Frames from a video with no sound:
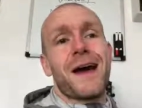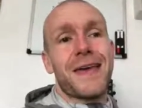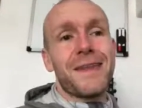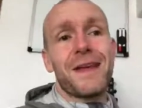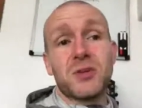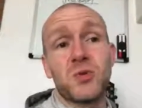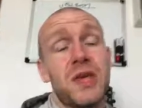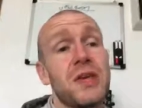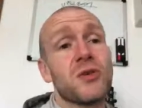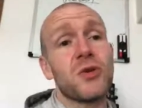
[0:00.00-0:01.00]
Again, that's
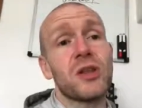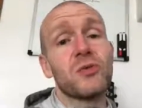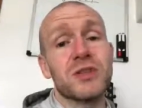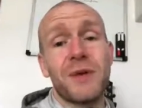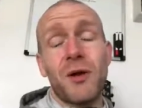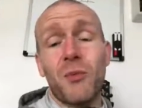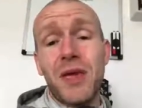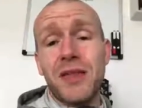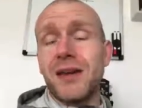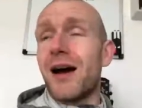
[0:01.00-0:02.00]
okay, you're going to lose a bit of
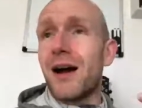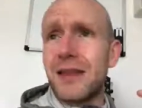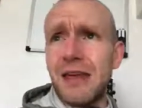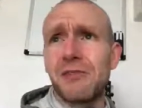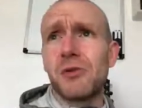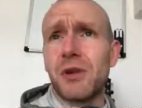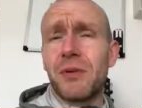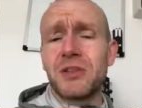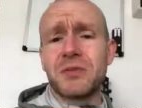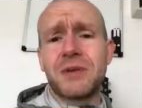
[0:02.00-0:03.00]
weight and you are definitely
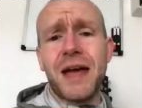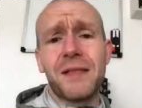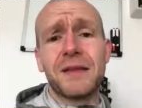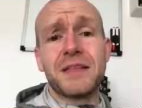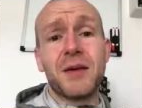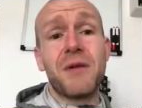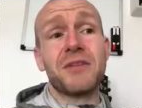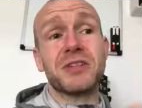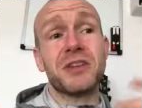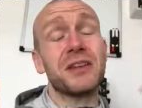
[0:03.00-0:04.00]
going to burn some calories.
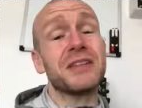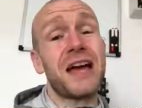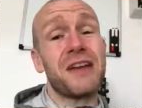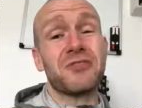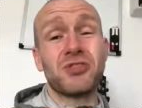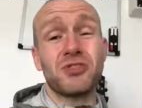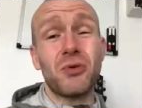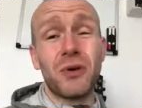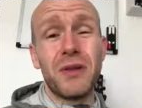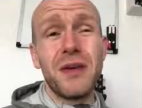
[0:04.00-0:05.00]
However, studies have
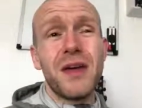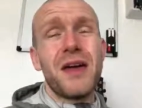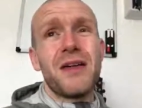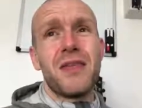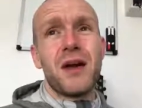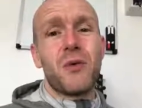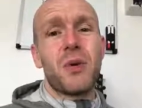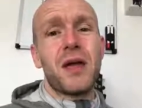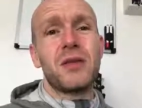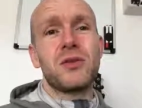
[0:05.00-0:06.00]
shown
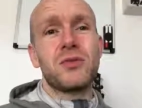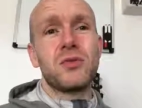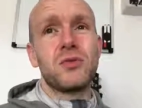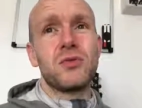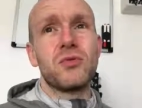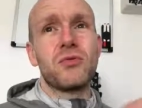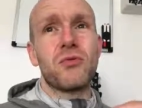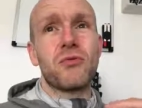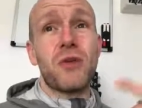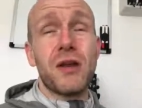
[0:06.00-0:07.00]
that when
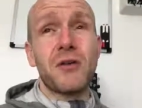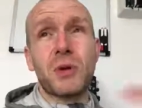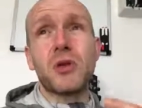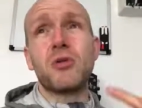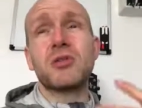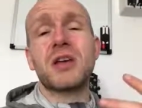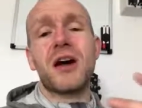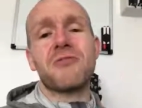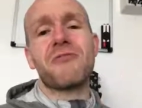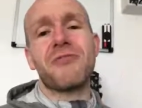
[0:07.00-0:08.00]
you run or when you use
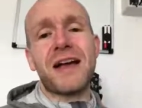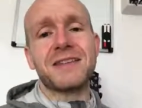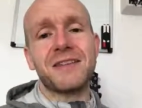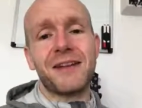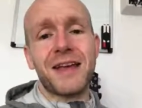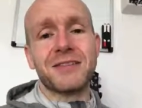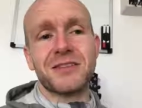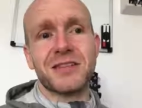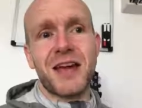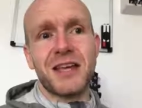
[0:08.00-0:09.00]
cardiovascular
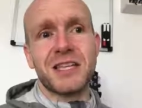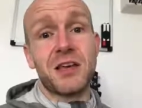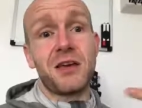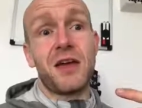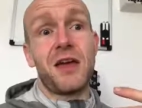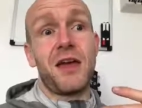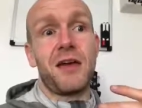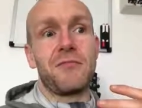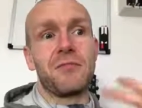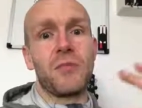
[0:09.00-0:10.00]
exercise, uh,